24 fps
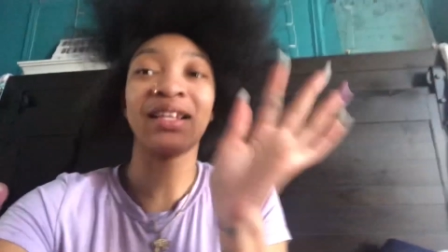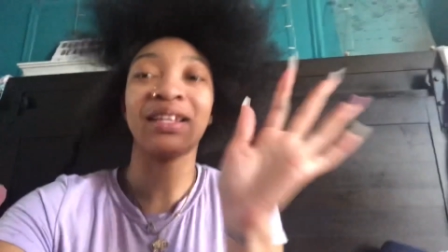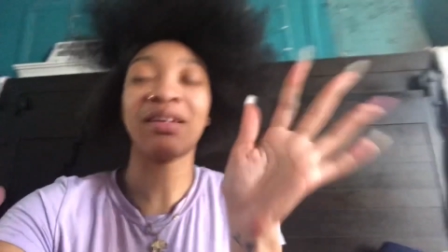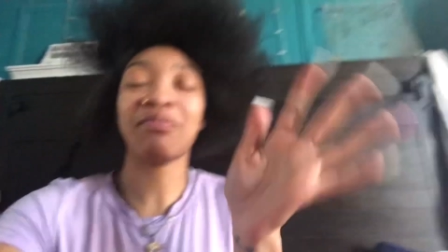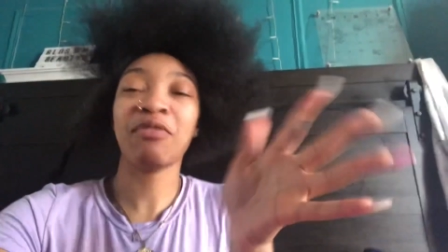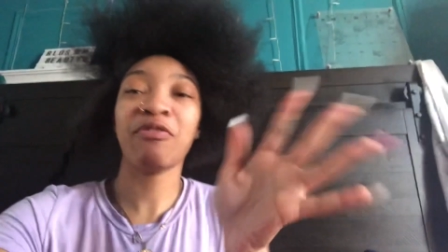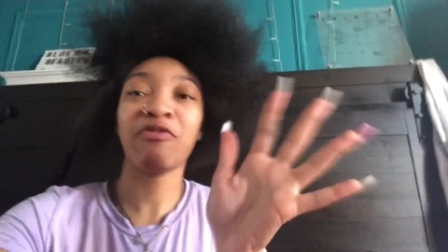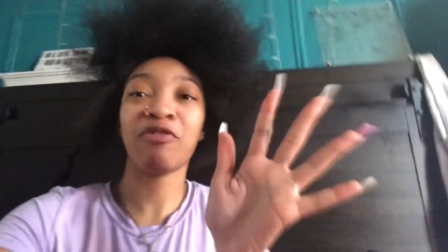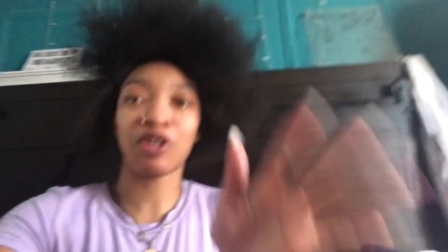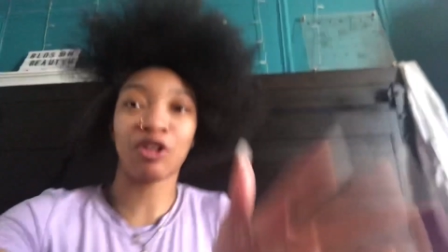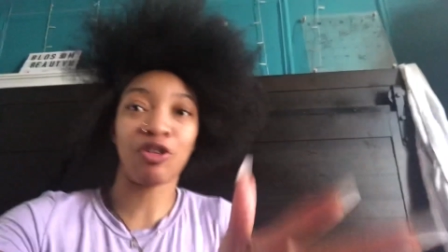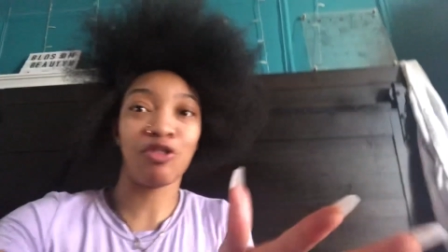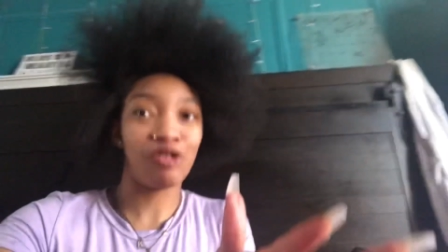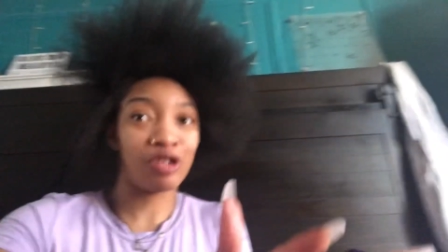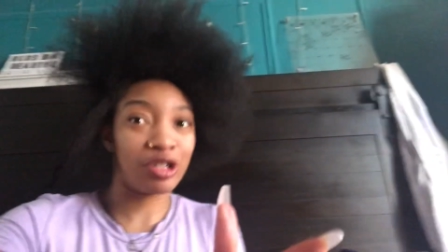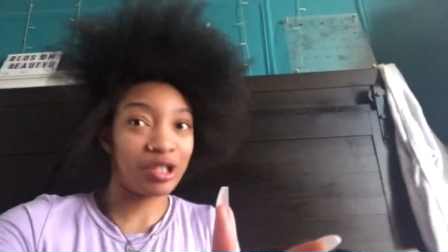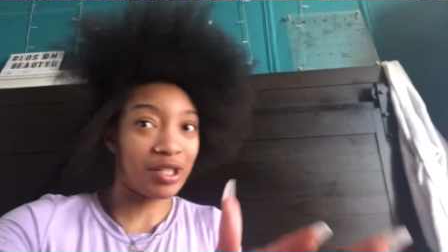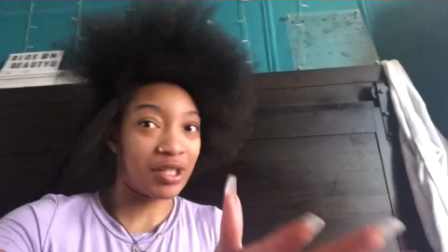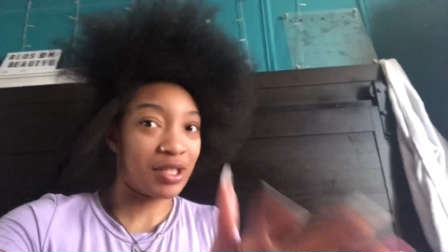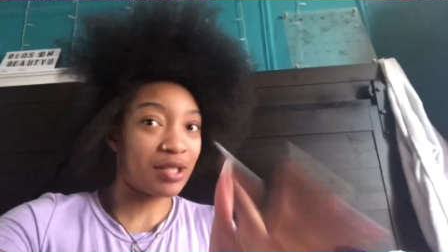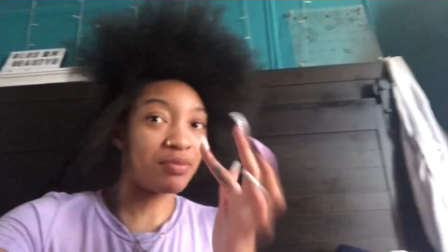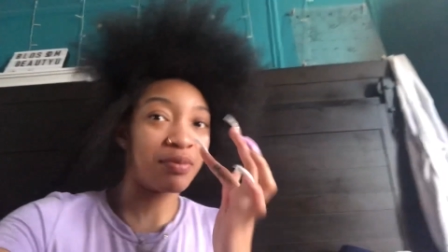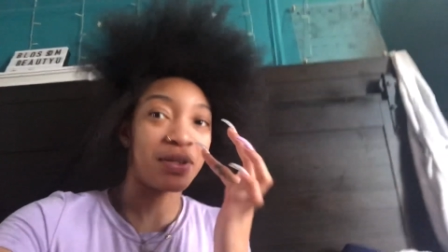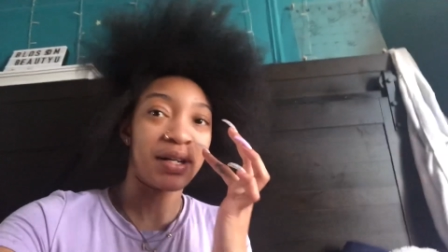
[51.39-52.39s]
let me record
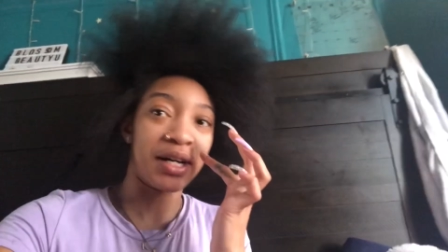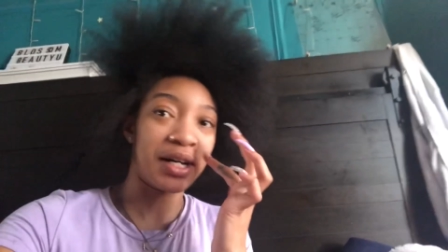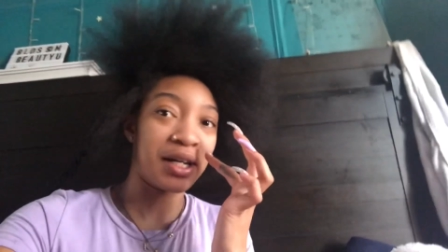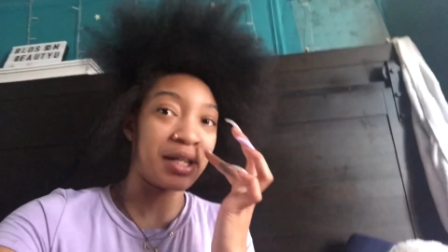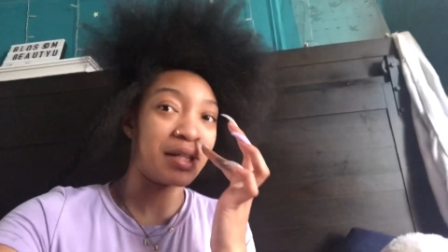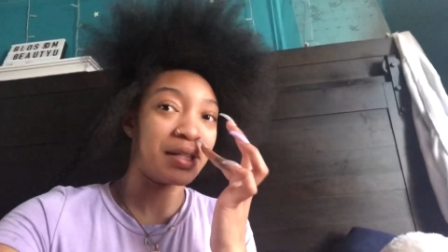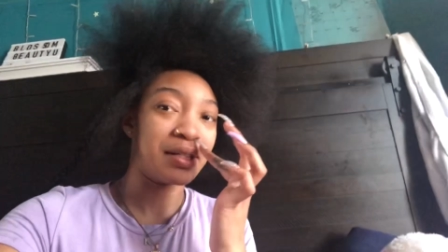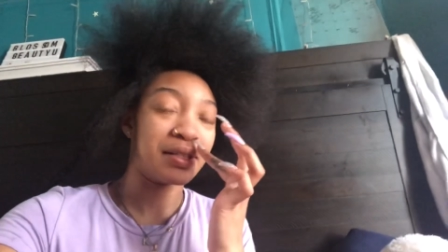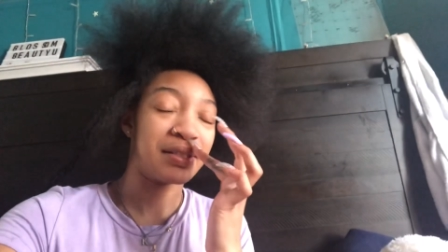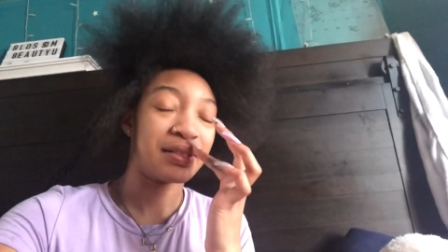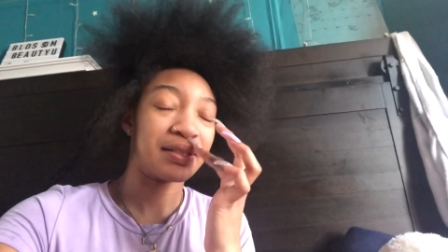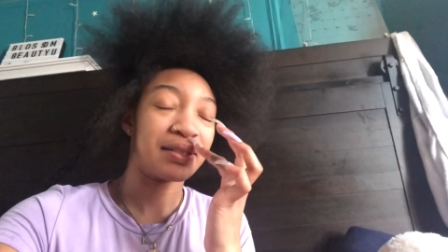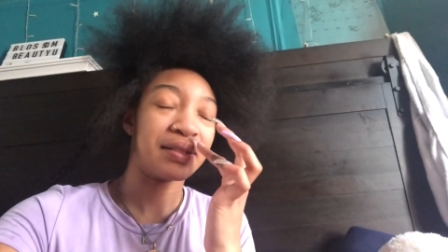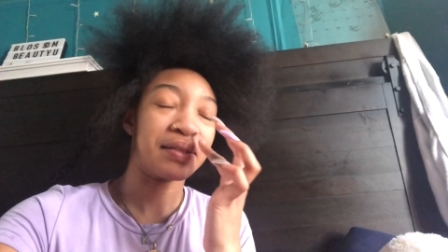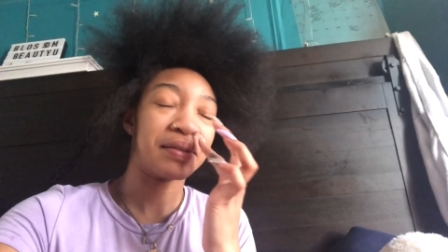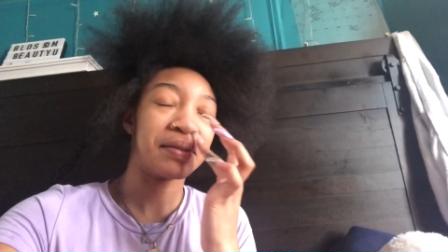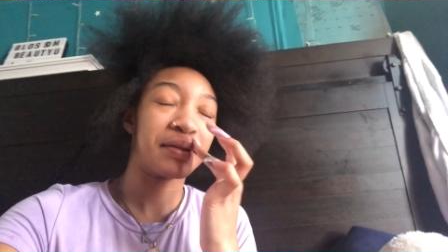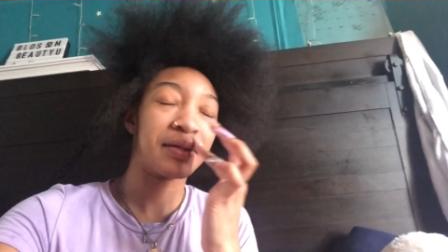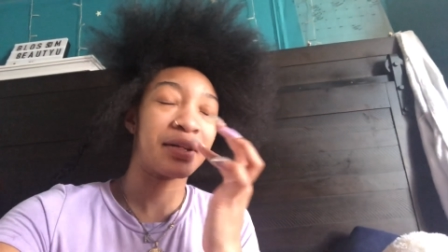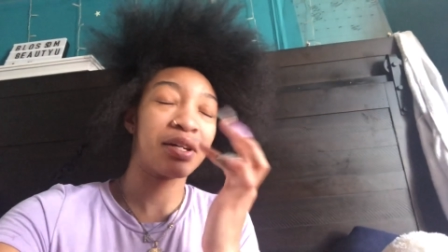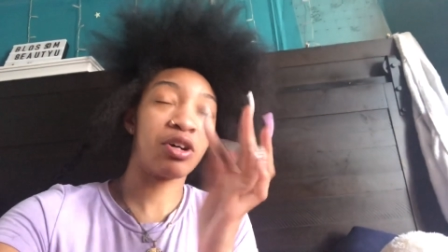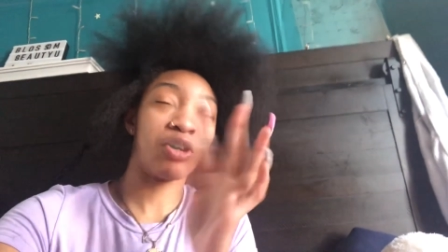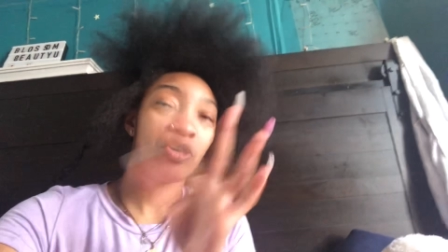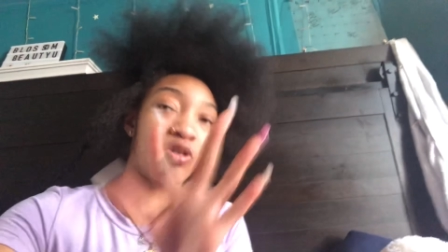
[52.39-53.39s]
this because
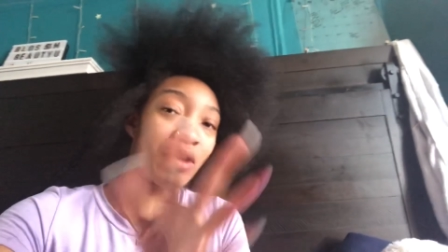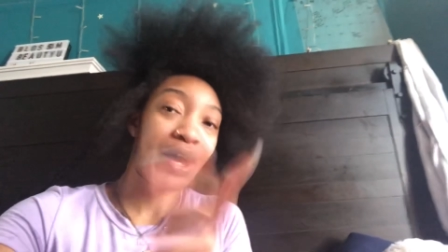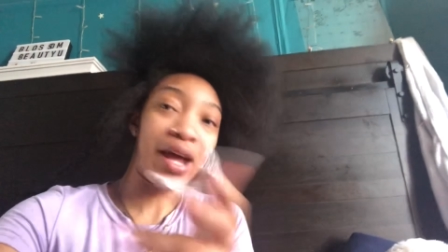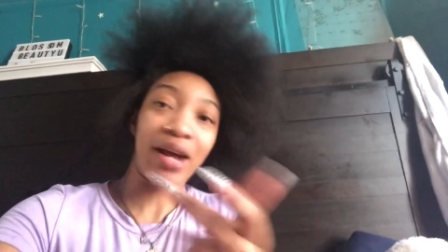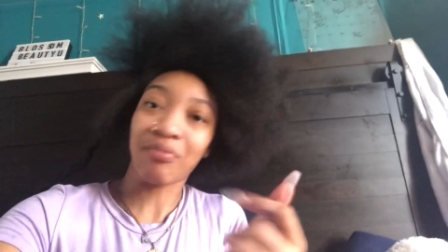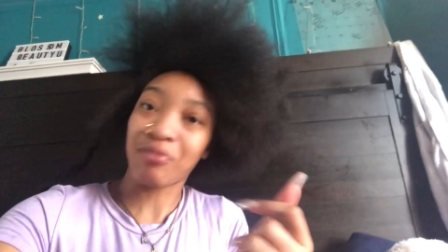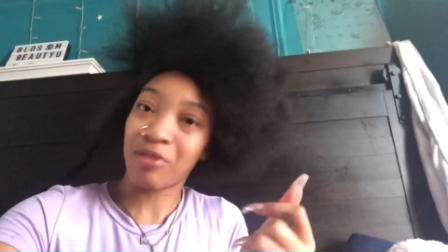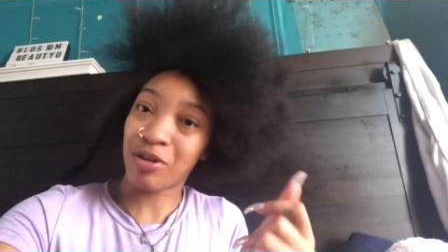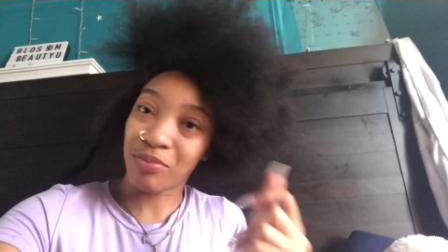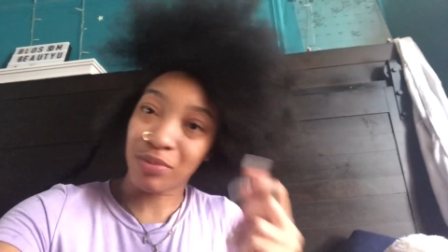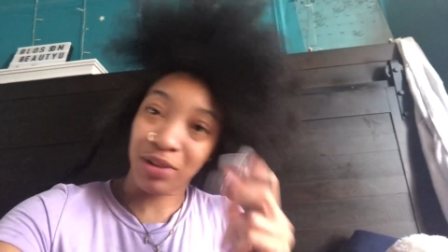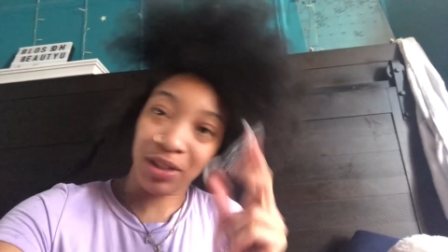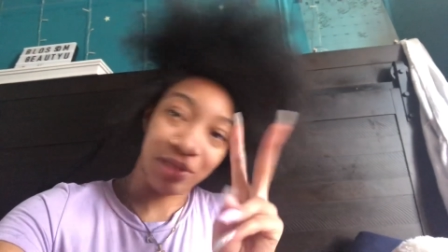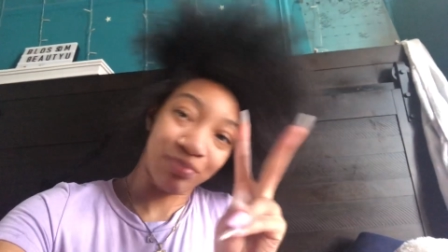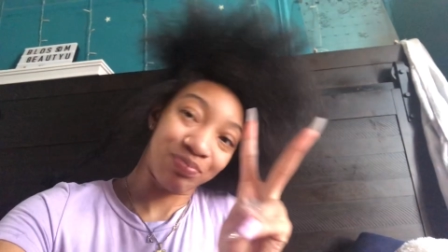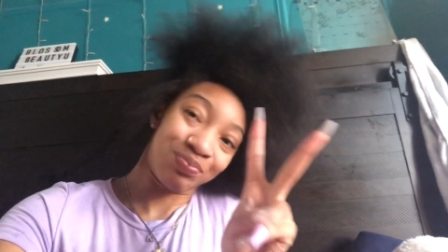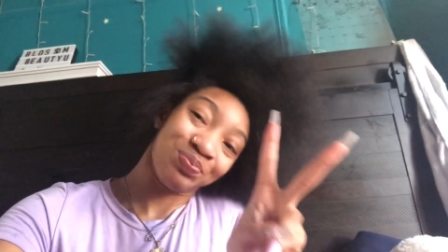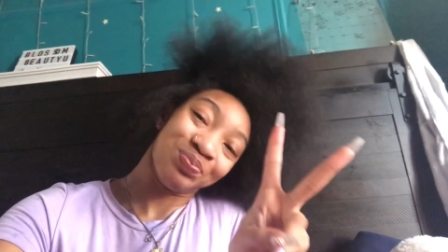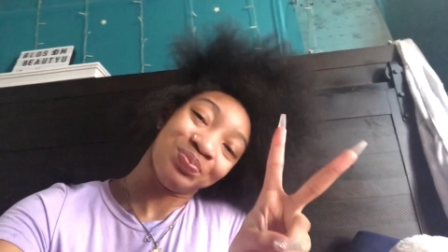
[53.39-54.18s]
Kodak moment.